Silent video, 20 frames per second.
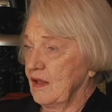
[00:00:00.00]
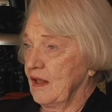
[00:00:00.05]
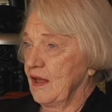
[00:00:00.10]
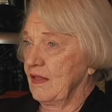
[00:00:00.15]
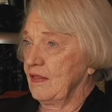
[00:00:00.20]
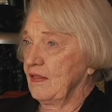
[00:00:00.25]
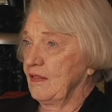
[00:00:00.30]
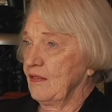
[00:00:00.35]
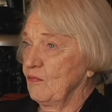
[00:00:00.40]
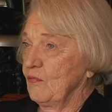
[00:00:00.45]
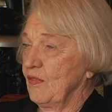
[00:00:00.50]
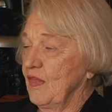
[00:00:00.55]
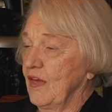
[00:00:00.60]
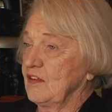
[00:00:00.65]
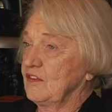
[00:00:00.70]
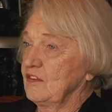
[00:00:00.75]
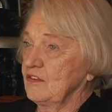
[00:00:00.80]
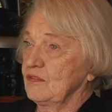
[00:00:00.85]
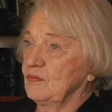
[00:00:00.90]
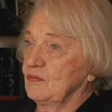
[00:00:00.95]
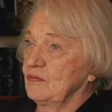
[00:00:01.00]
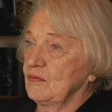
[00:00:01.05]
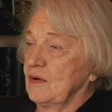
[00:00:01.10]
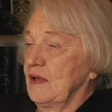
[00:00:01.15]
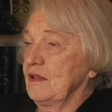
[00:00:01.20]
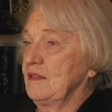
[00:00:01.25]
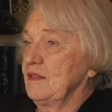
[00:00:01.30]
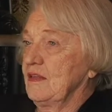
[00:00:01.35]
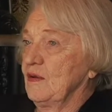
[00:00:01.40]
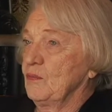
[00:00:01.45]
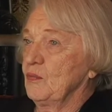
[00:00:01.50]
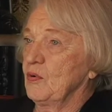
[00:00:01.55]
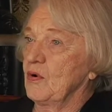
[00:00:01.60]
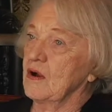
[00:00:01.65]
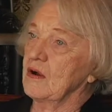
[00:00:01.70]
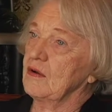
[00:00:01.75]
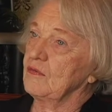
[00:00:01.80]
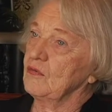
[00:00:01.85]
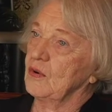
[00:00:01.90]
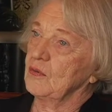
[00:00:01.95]
And that's, I think,
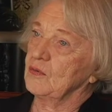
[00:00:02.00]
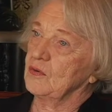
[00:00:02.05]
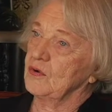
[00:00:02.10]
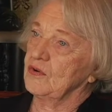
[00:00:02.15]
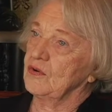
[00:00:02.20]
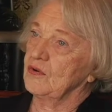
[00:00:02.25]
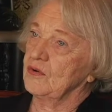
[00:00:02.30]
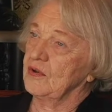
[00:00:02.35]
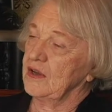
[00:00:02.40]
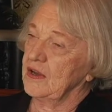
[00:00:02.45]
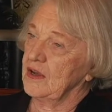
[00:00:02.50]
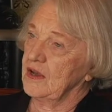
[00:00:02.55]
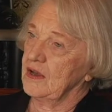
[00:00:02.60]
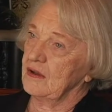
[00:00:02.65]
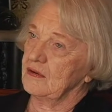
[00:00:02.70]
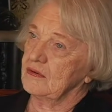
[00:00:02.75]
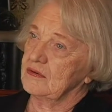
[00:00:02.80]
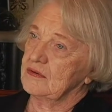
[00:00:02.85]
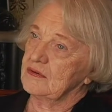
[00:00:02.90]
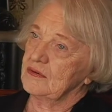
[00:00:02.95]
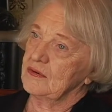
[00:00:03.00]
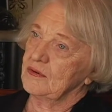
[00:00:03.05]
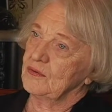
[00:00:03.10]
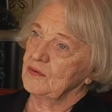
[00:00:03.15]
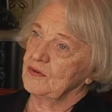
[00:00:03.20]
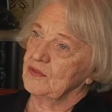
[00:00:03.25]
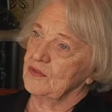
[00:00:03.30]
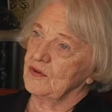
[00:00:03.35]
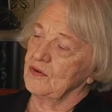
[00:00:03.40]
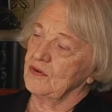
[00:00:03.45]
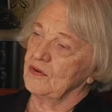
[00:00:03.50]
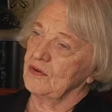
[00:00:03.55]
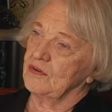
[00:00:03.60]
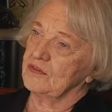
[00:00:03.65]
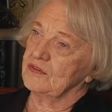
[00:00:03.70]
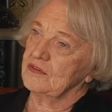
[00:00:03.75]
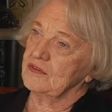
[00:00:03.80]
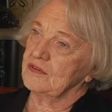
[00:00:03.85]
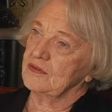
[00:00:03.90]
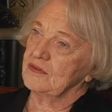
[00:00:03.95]
part of what we're doing now with the
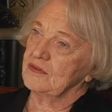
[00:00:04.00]
girls.